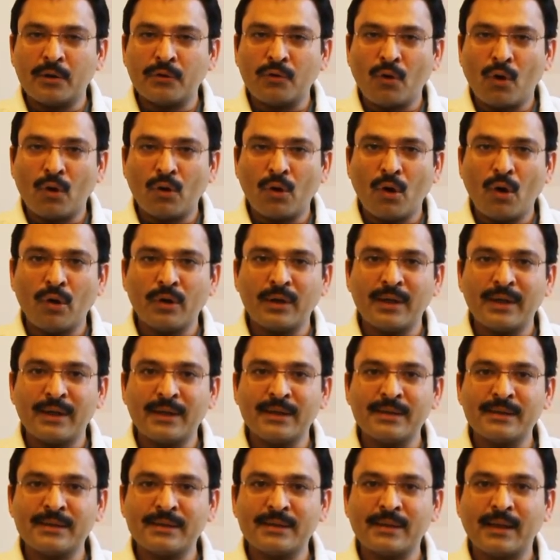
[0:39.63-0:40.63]
talk on
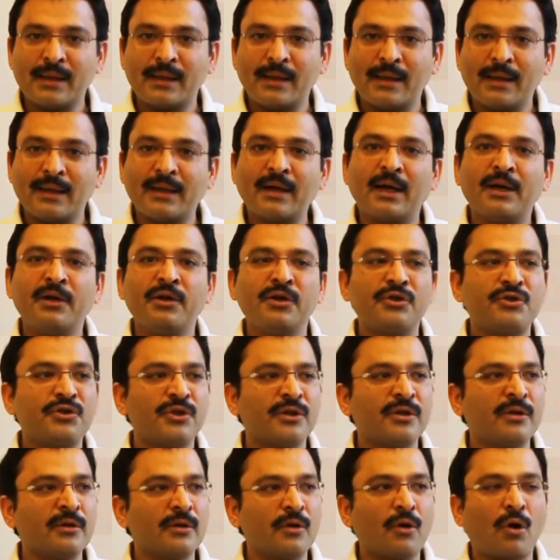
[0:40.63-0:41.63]
is a
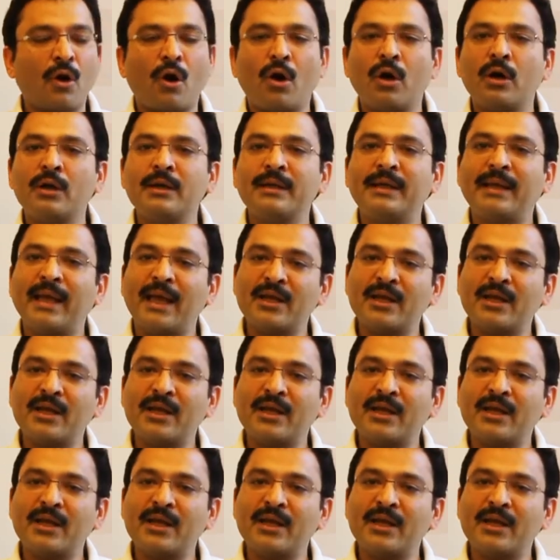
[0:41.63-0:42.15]
condition called